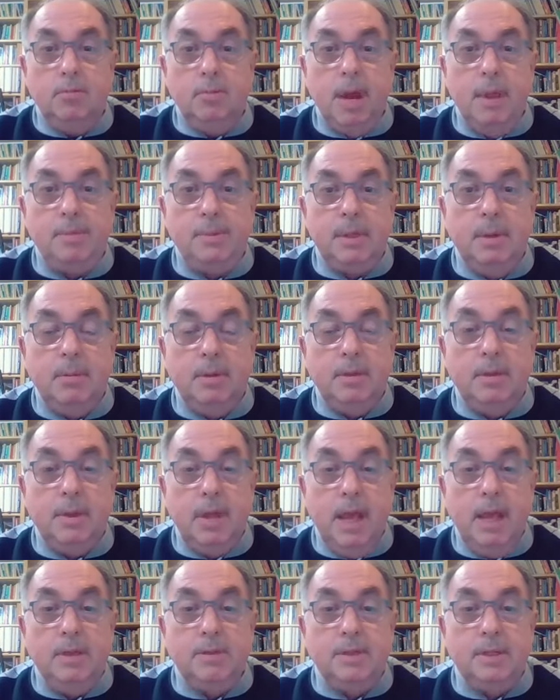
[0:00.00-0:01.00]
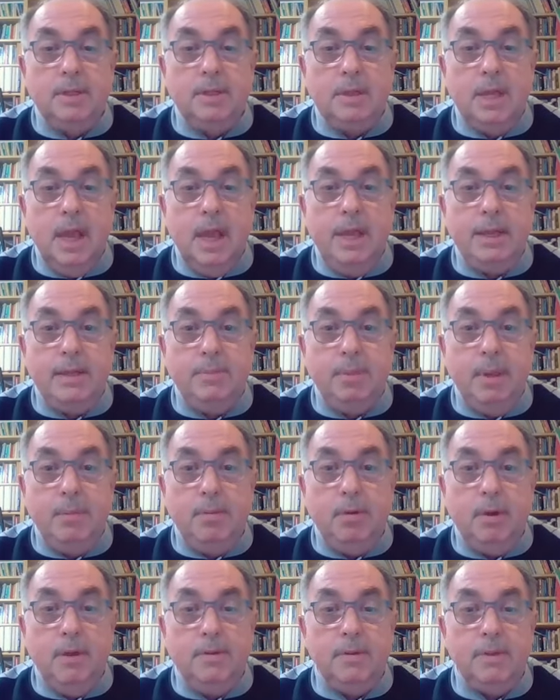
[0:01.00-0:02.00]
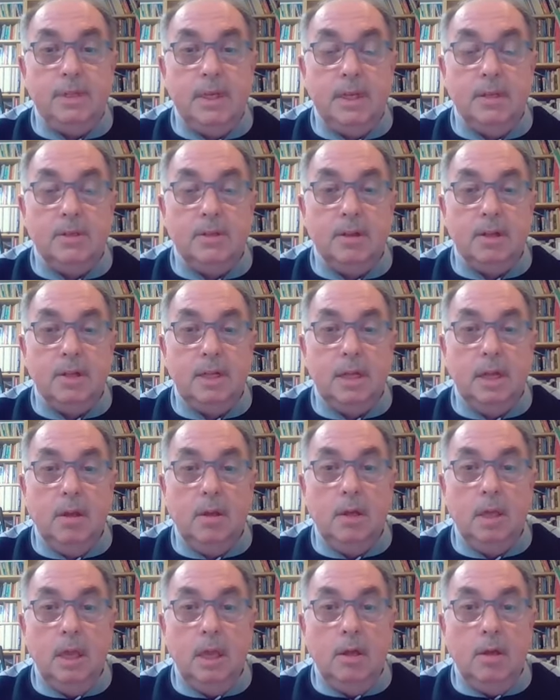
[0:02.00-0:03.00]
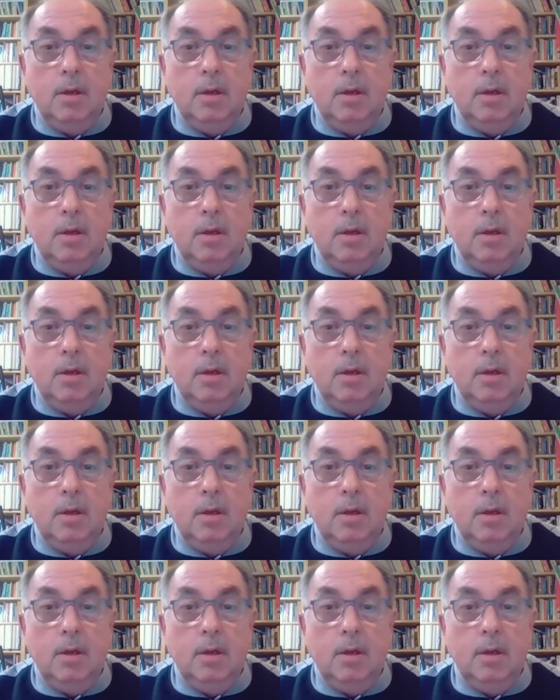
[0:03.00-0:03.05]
perhaps someone else has died. People overseas certainly are